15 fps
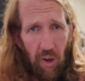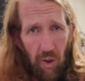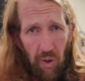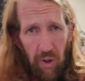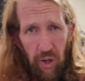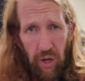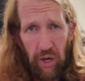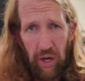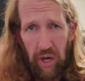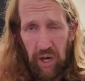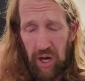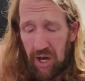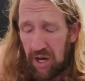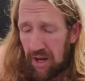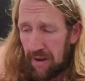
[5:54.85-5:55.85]

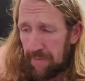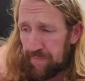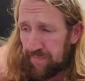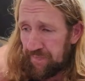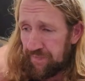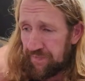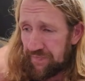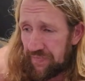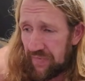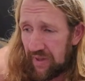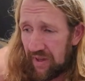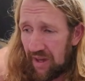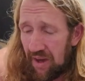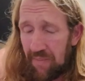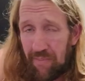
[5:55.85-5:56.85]

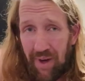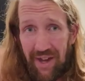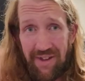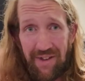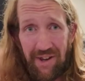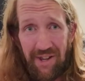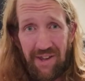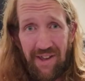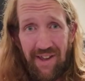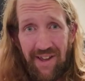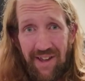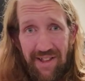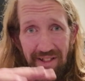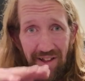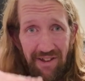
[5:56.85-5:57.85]
I'm buggered.
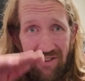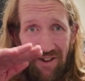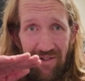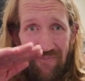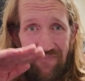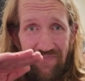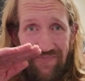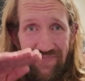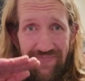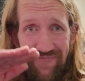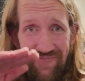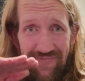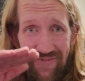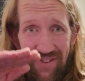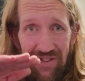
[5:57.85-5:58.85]
Like I
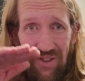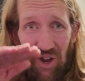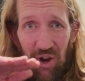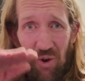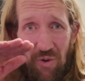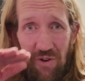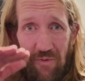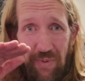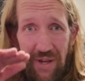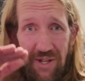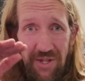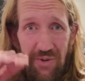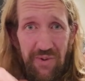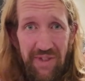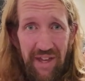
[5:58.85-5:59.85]
know I would have
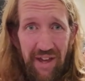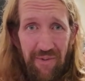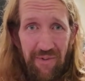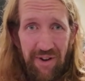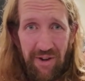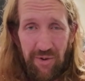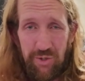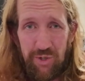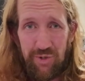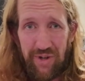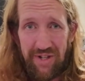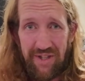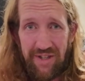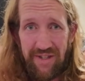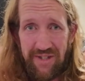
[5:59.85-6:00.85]
been doing that when I was
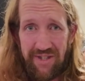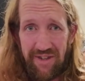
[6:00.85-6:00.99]
struggling.